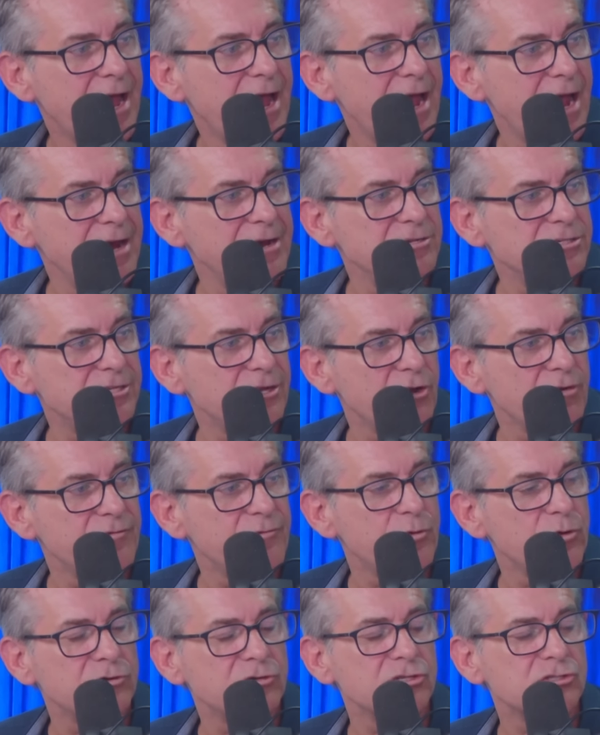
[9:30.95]
and is
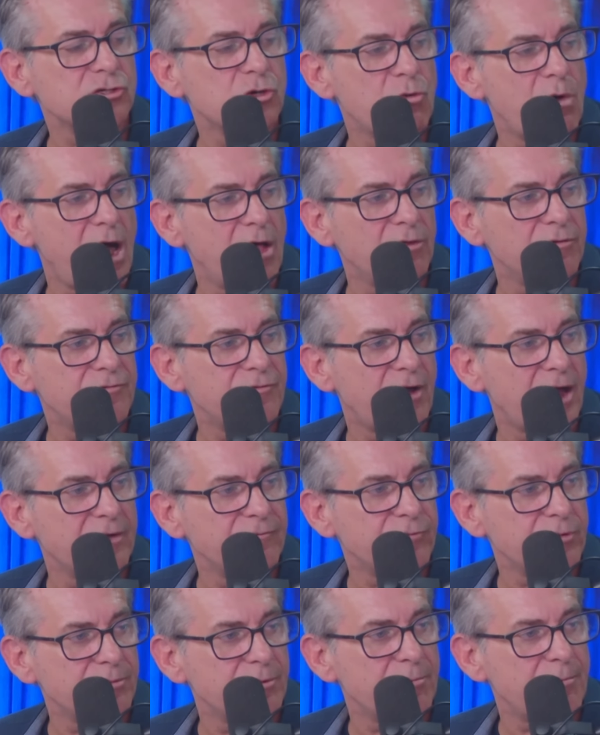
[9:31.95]
therefore
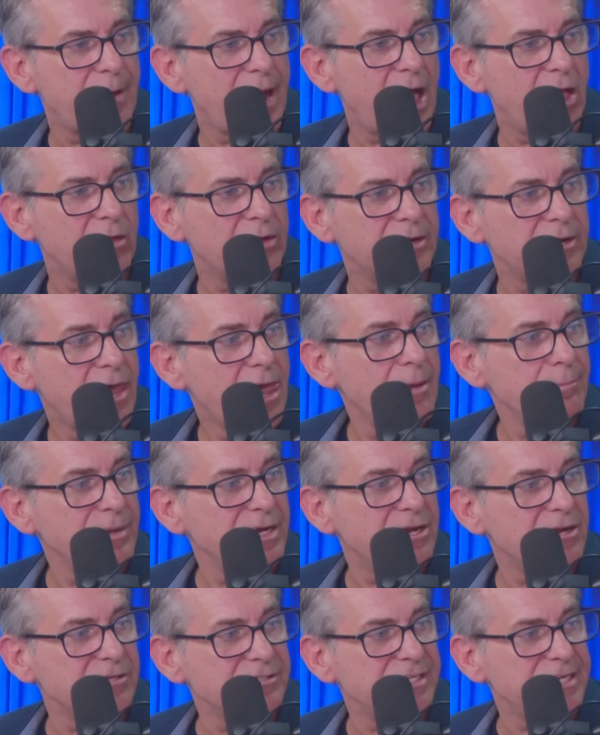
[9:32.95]
disqualified from the ballot
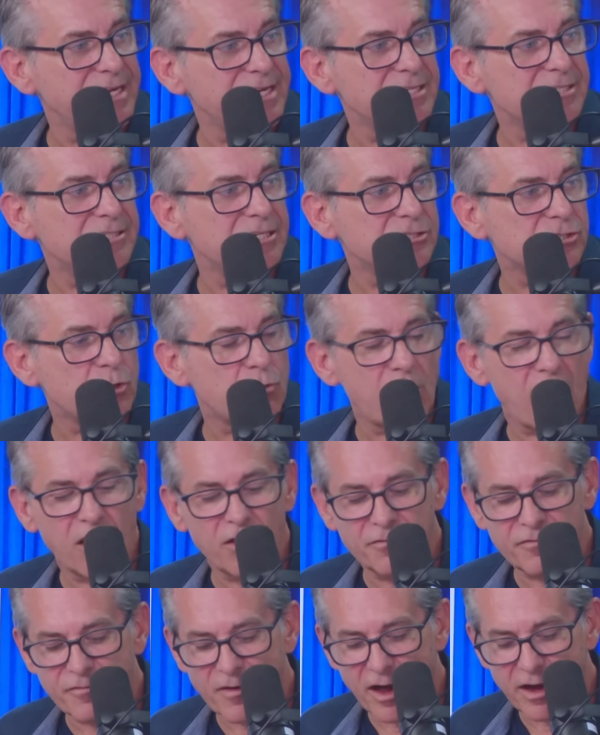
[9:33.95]
because he is
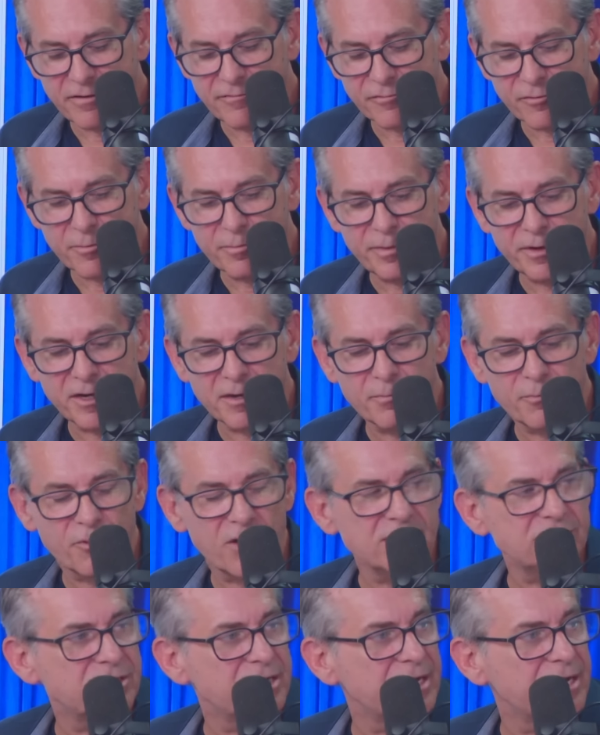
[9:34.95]
disqualified from being
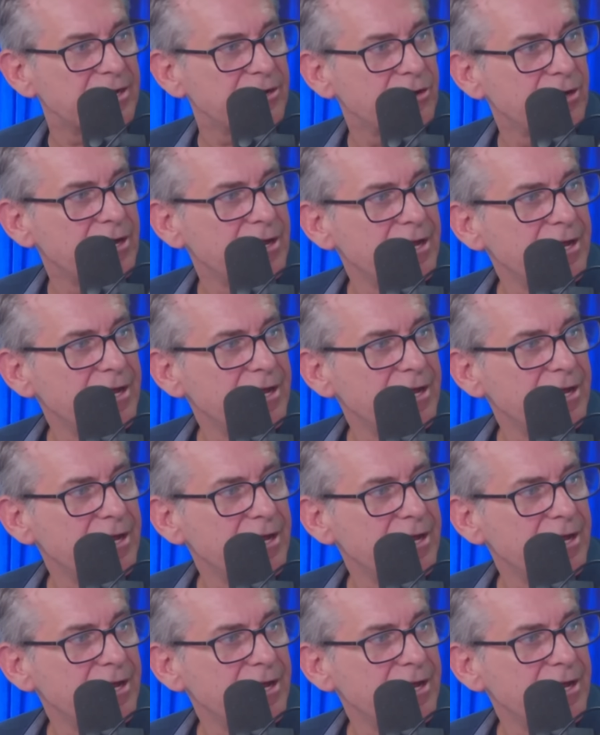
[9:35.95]
president.